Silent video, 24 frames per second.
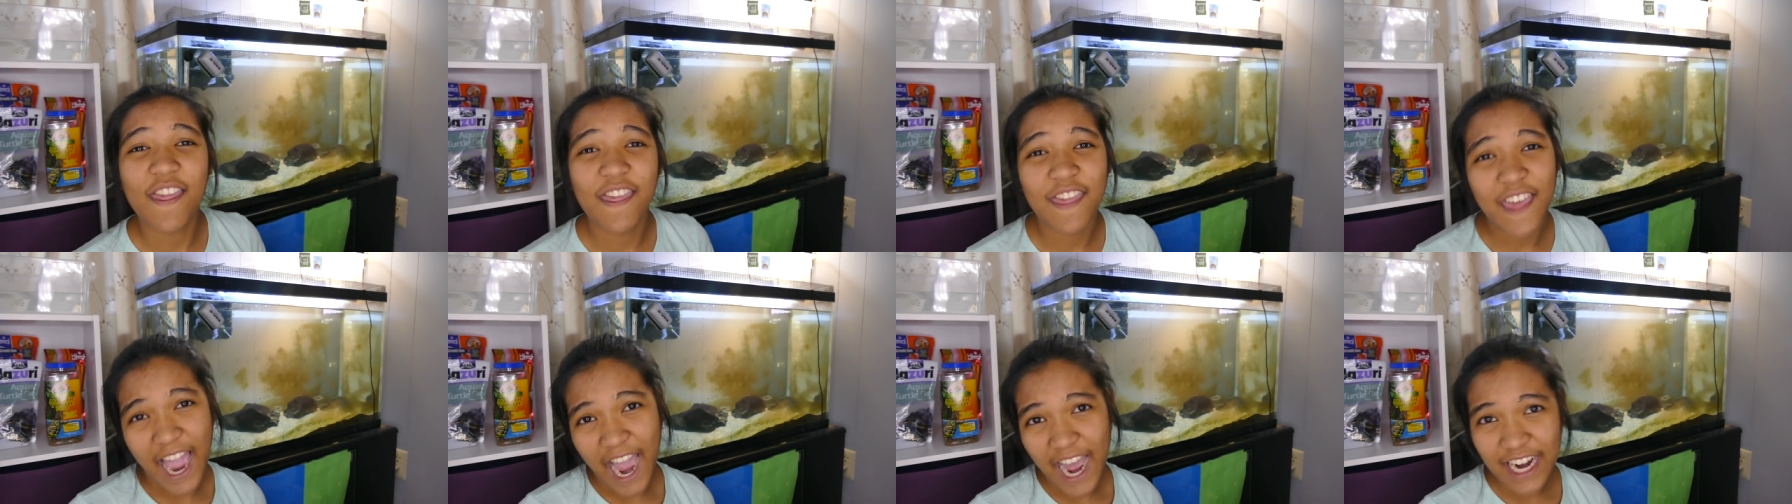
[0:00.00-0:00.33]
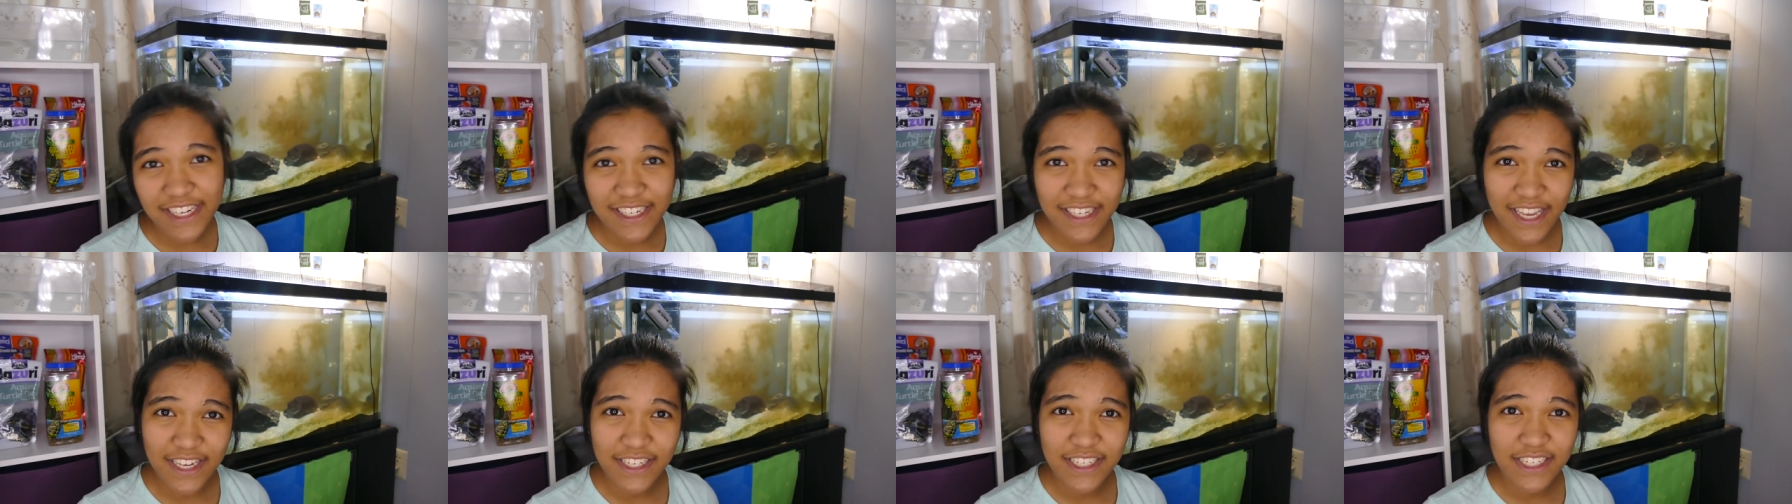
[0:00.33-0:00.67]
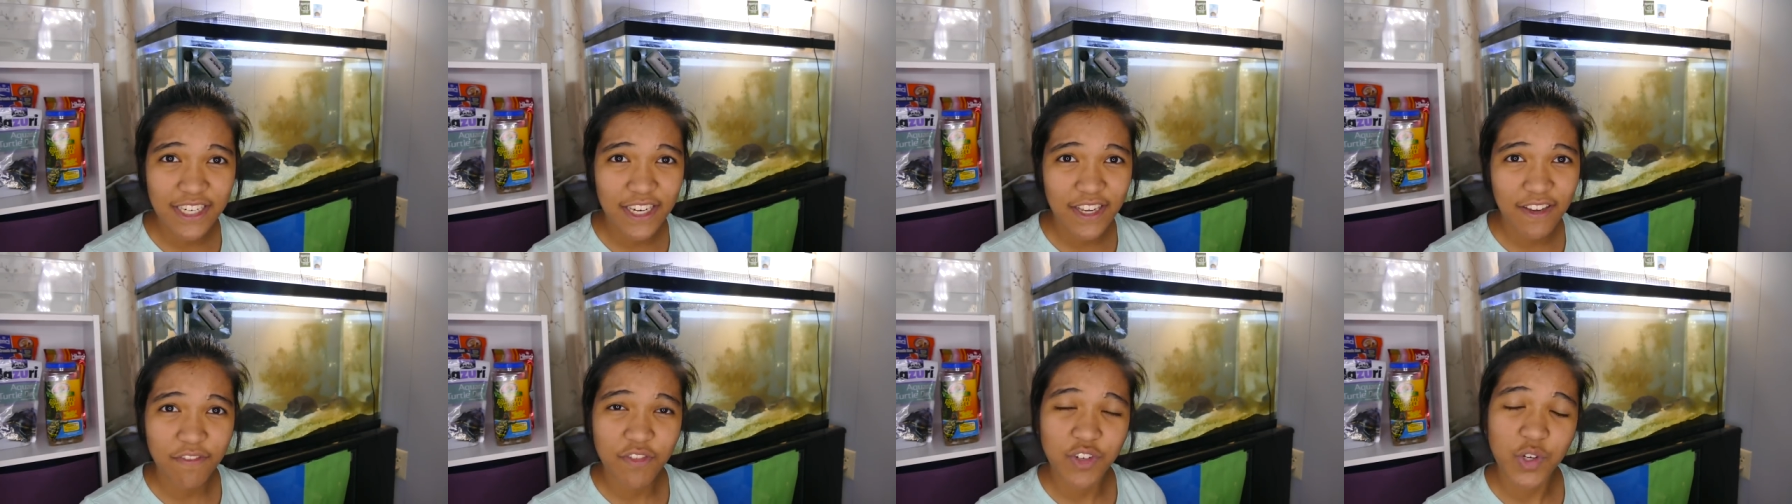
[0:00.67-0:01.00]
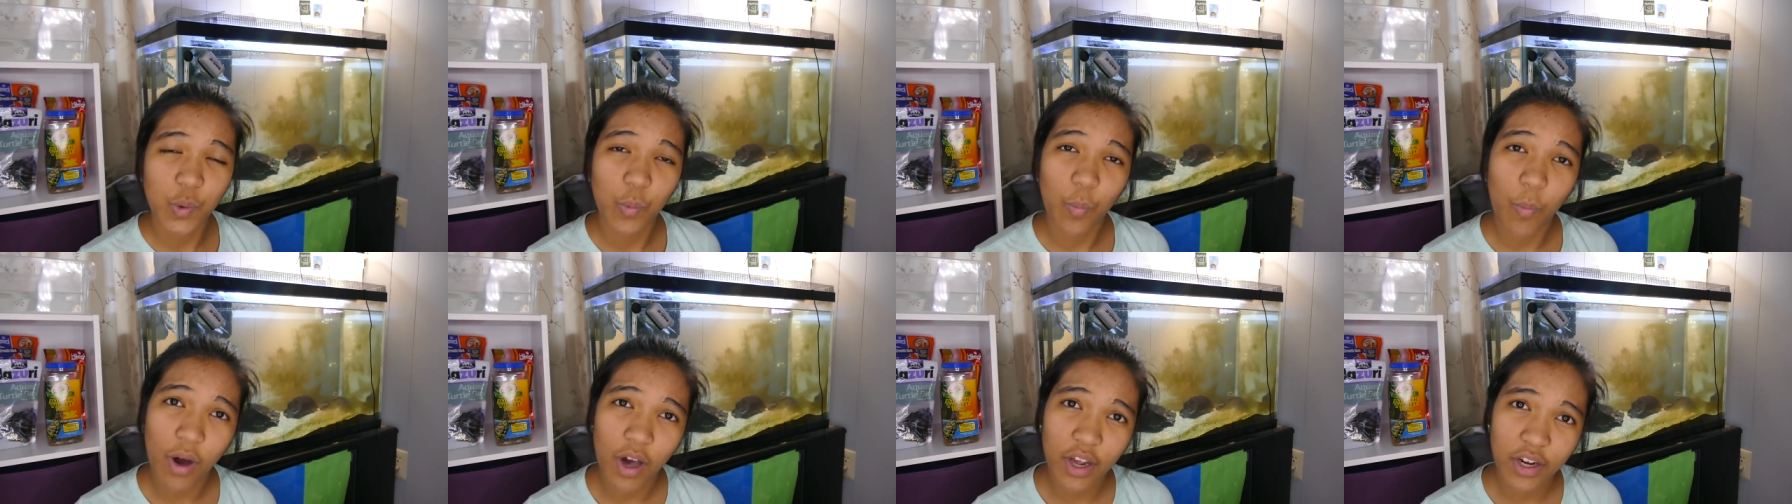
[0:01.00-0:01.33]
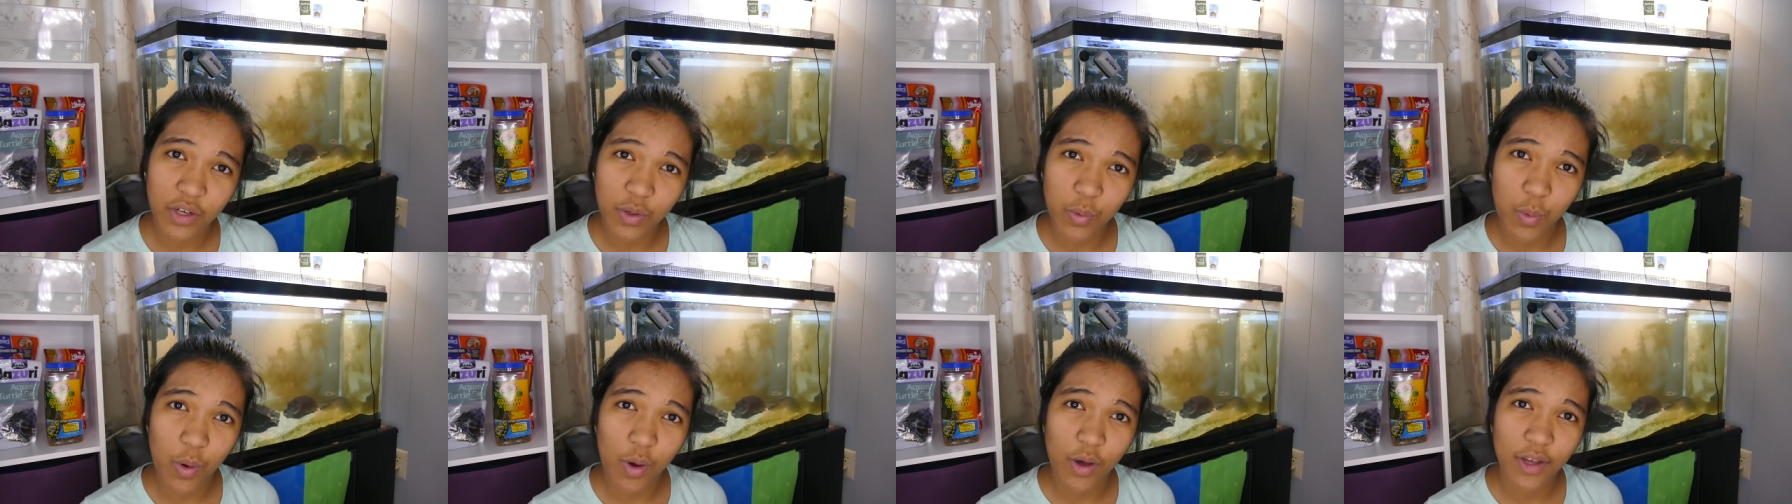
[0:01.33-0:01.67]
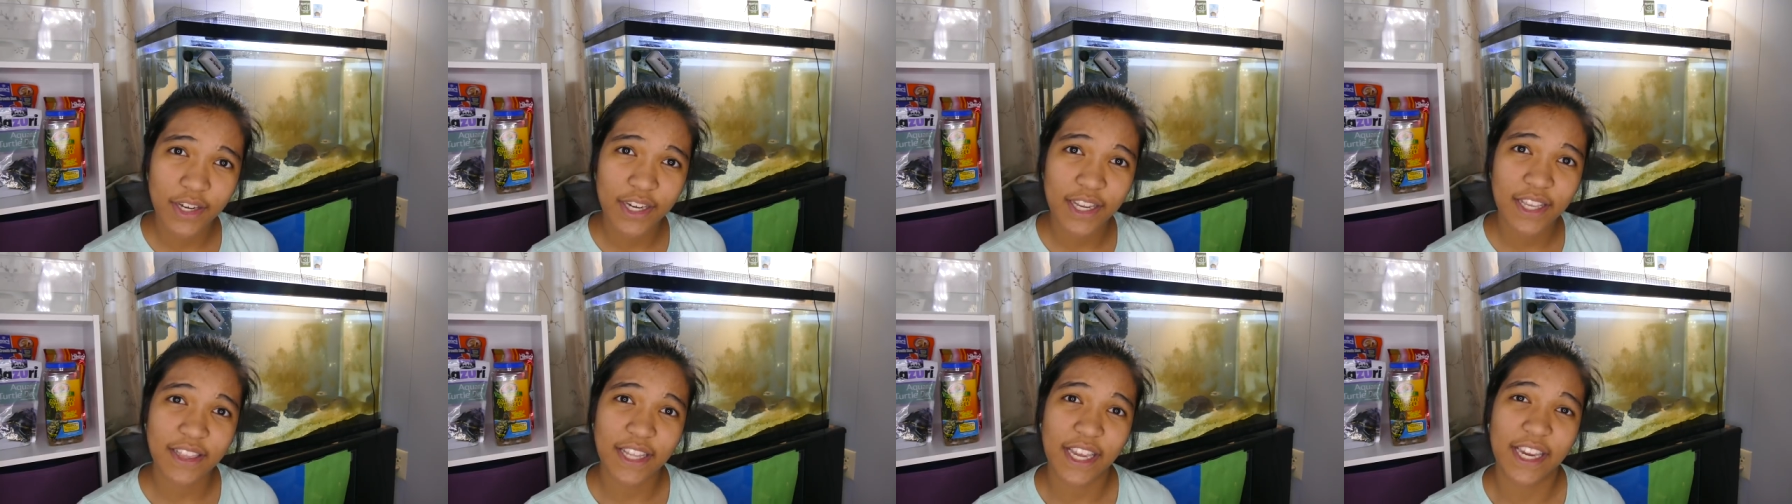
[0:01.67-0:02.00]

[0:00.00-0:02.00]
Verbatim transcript: that sensitive to water quality,